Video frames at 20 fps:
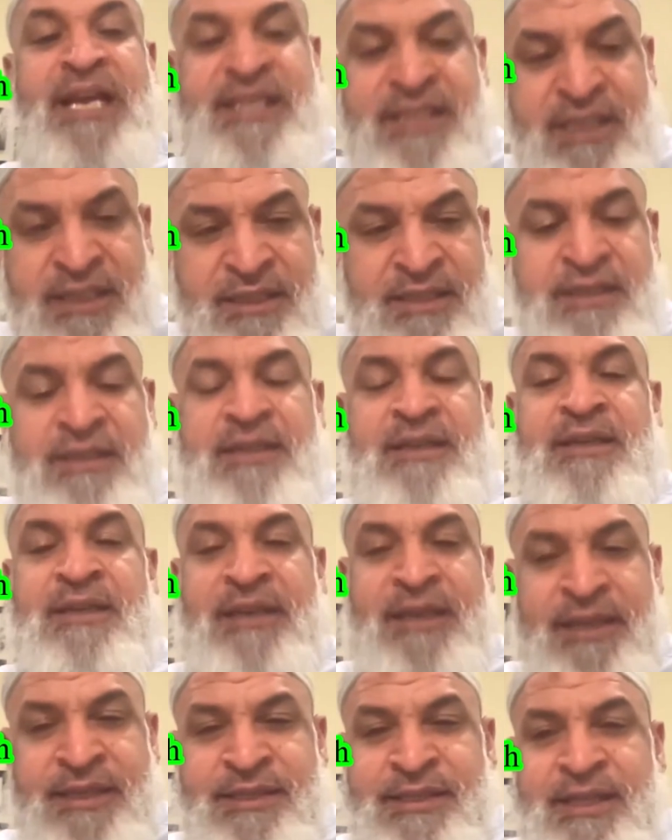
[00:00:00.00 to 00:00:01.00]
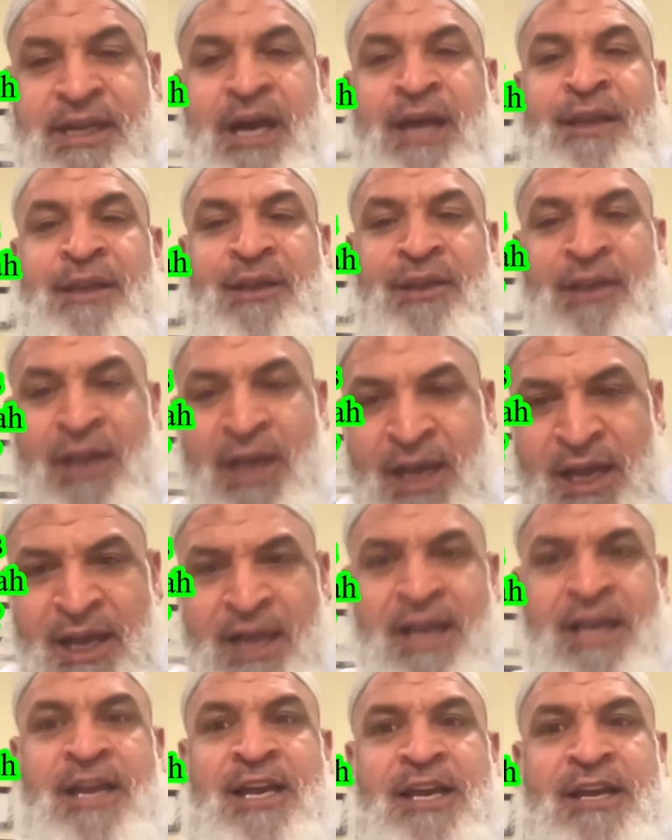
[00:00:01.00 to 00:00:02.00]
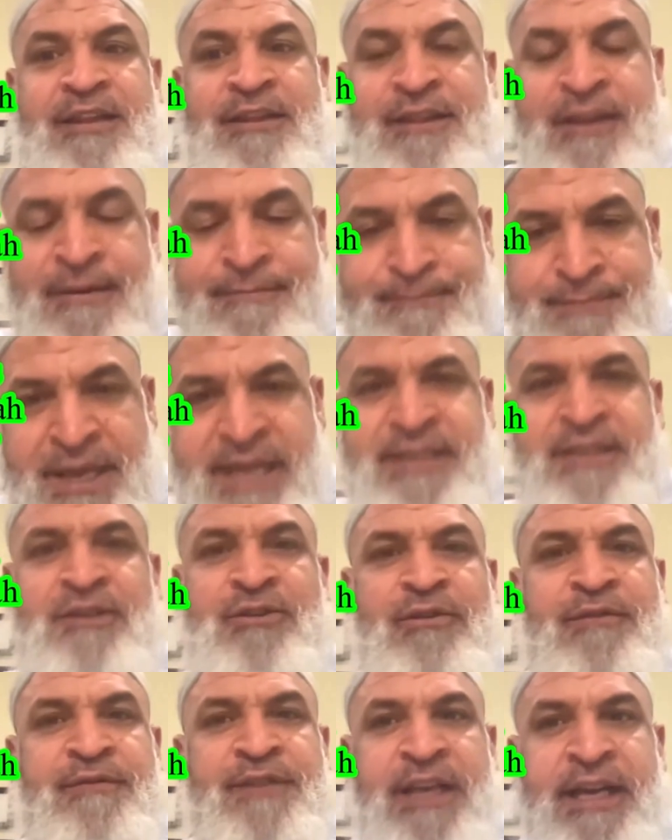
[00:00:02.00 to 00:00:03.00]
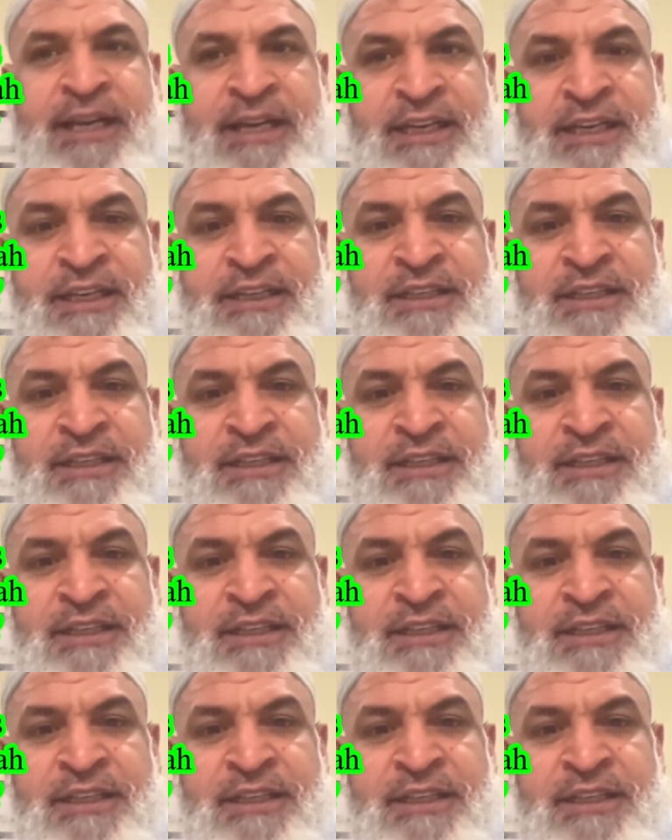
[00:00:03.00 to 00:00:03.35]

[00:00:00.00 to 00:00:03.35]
Blessed is Allah, the best of the